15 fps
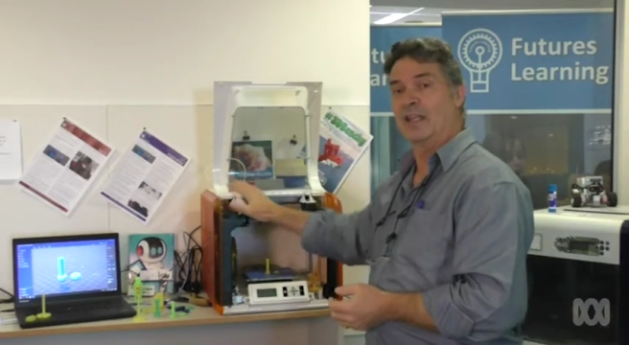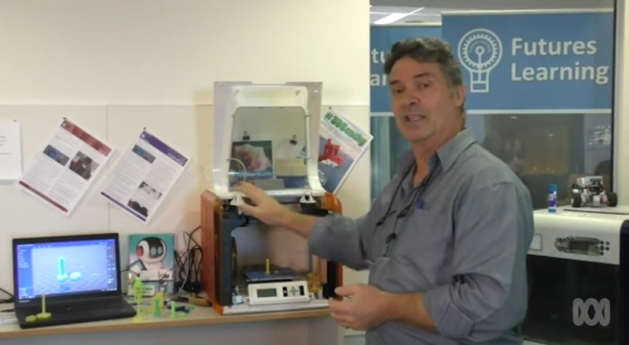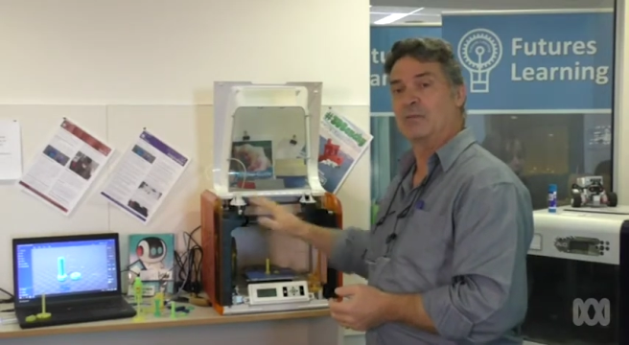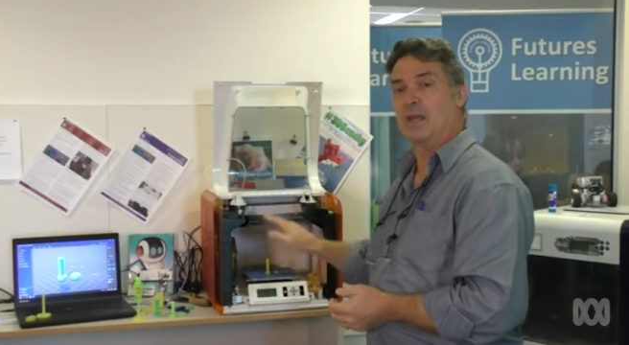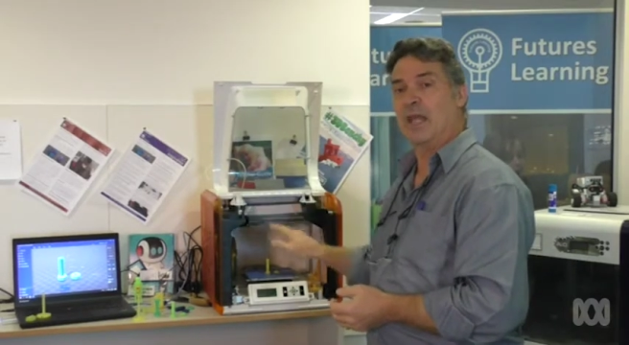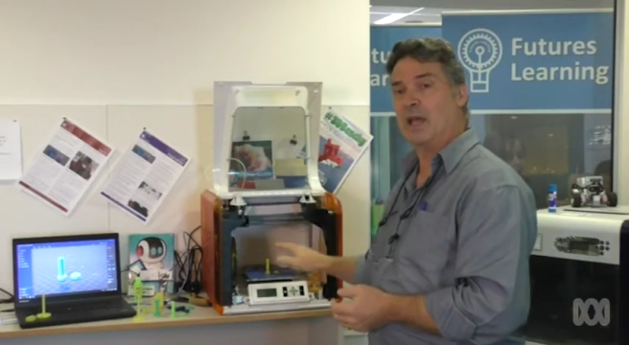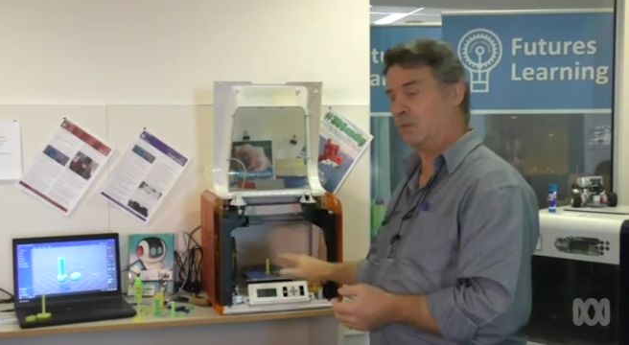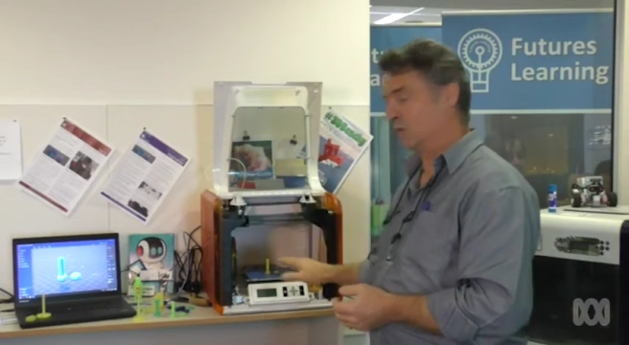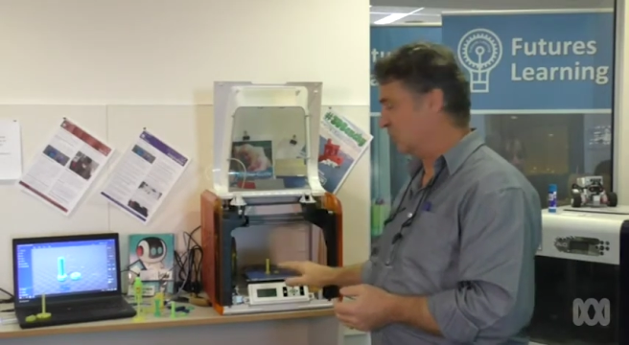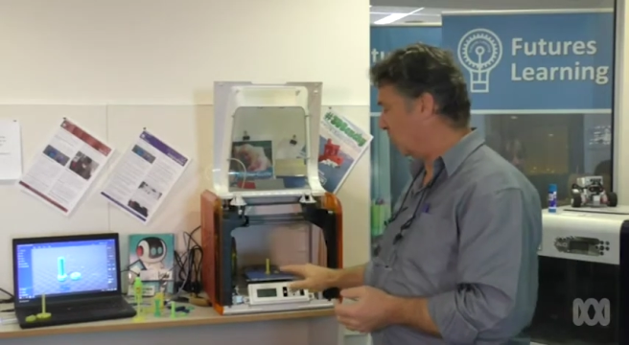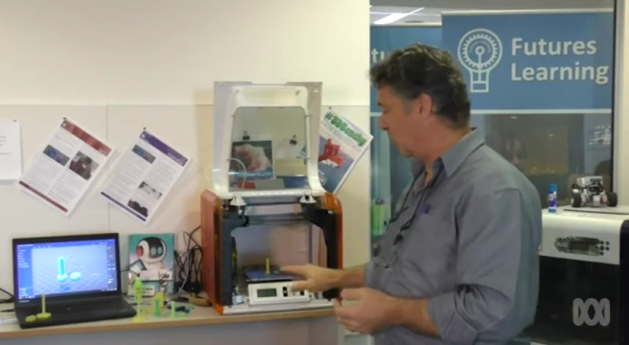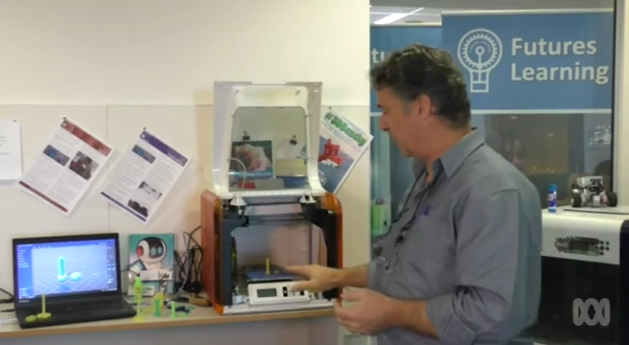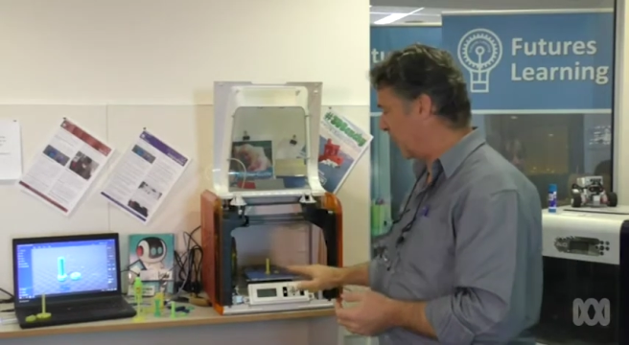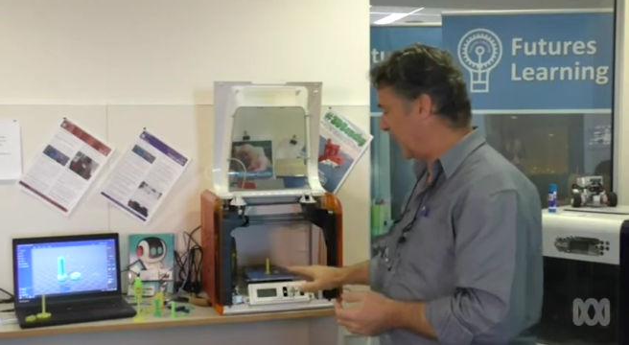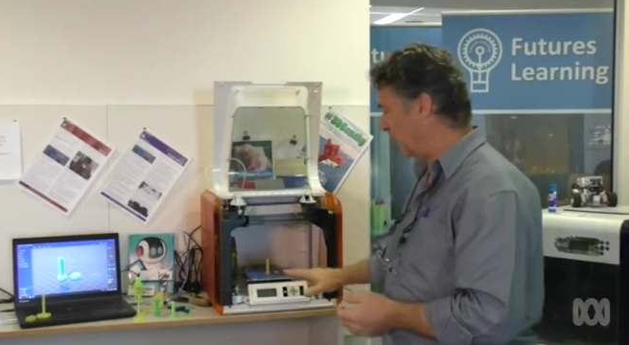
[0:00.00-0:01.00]
to be able to,
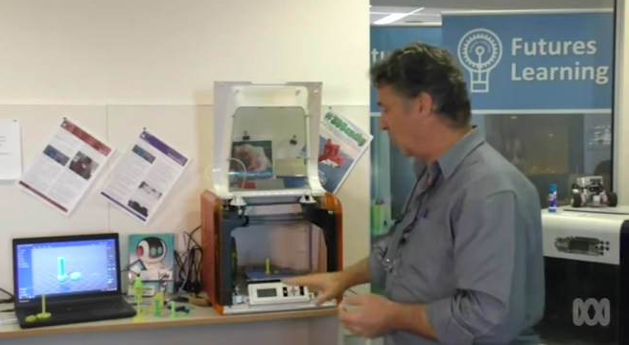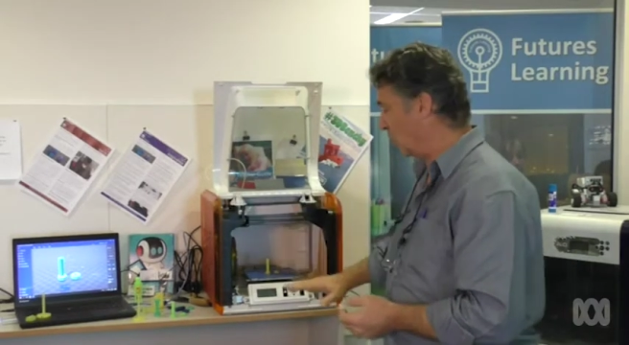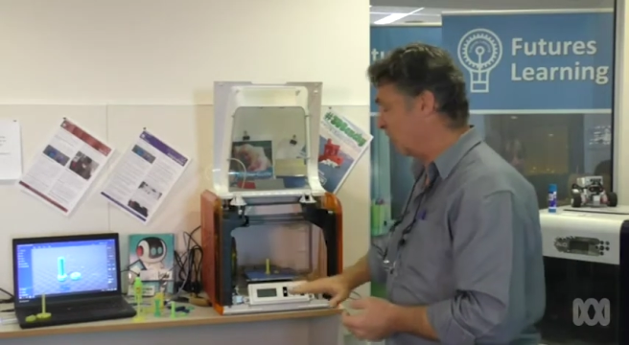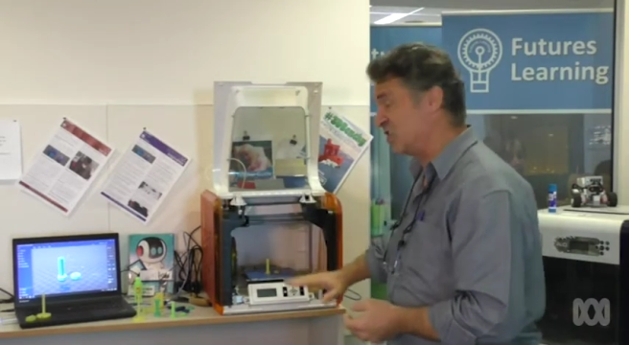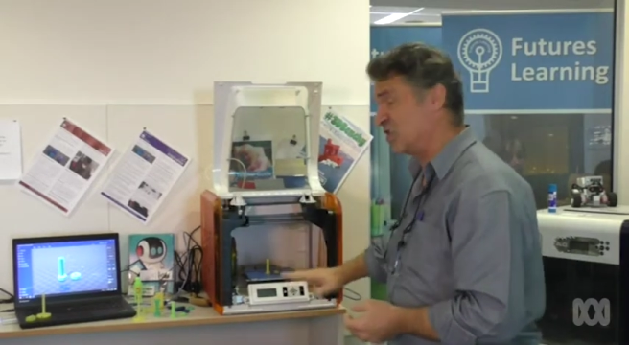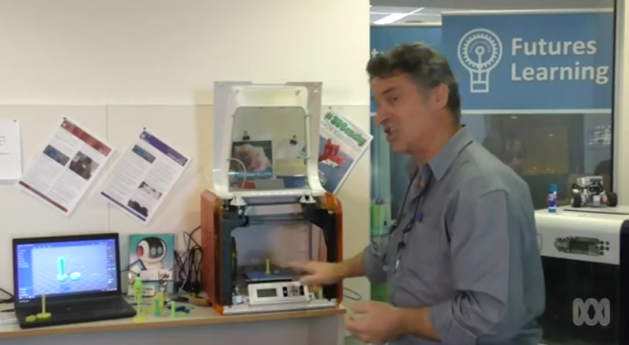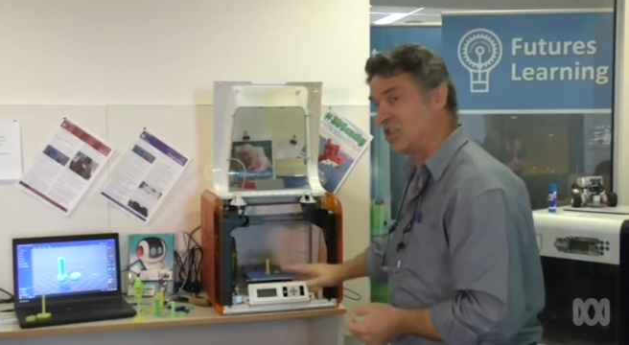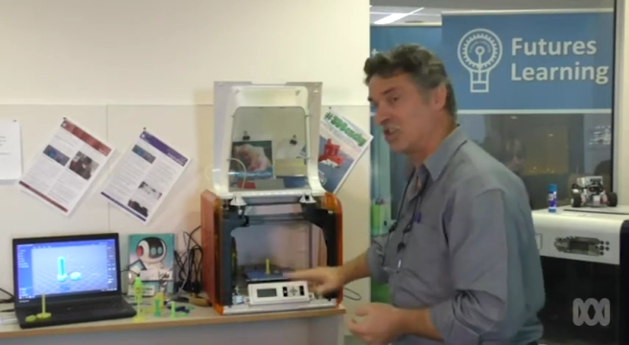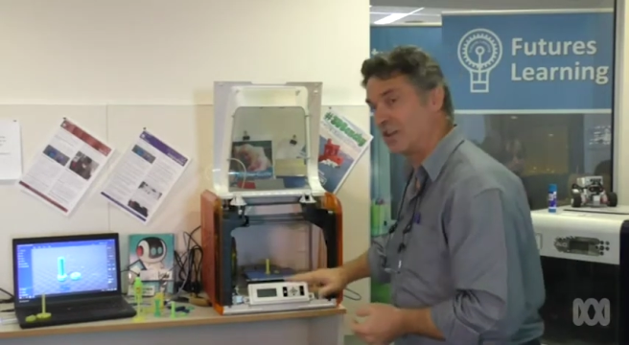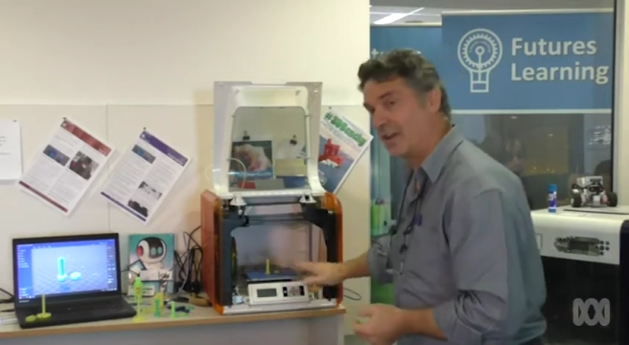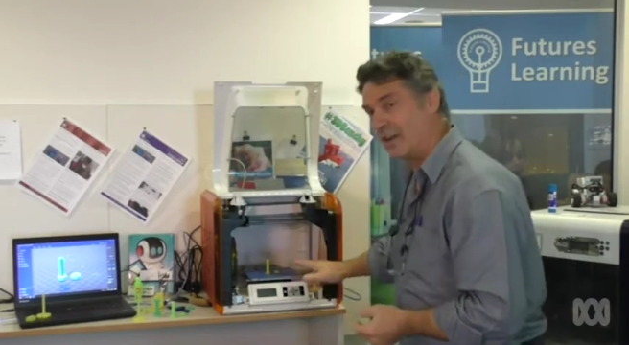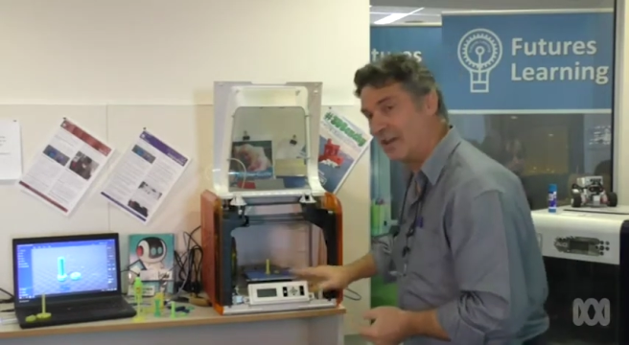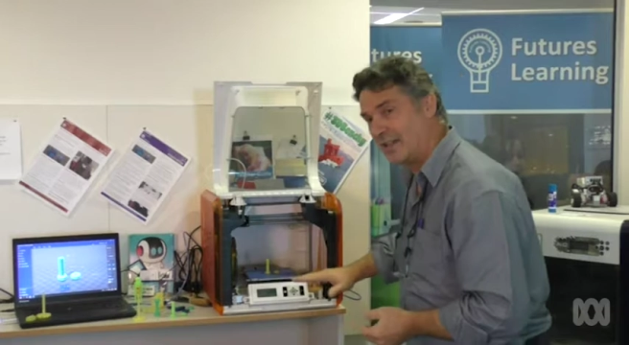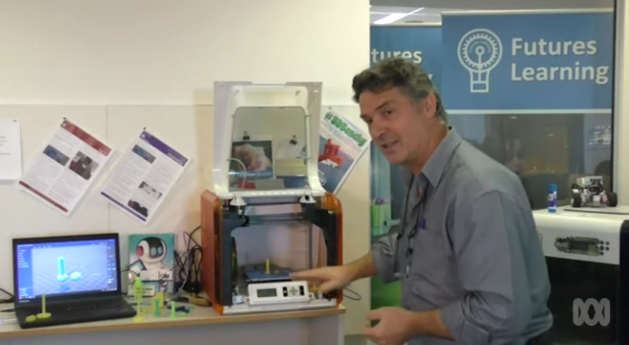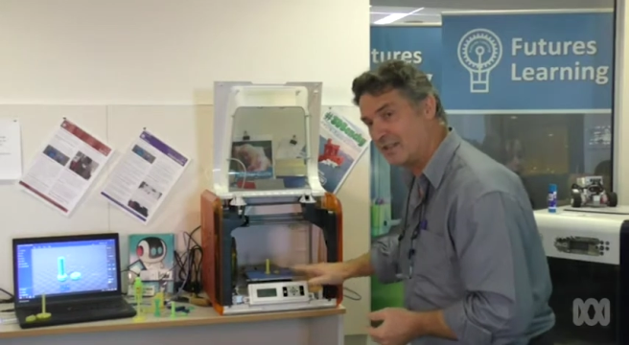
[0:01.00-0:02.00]
what they call,
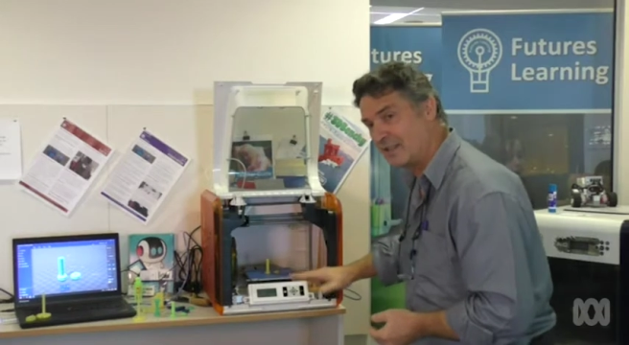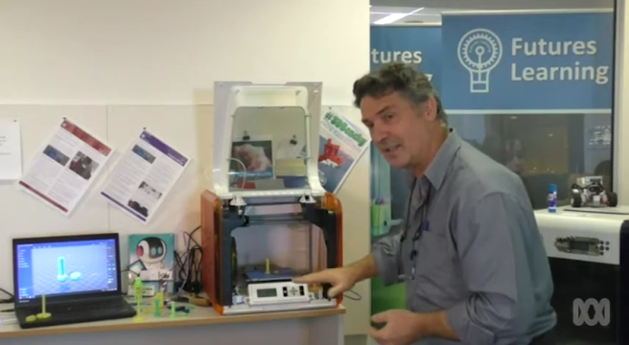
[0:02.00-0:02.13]
slice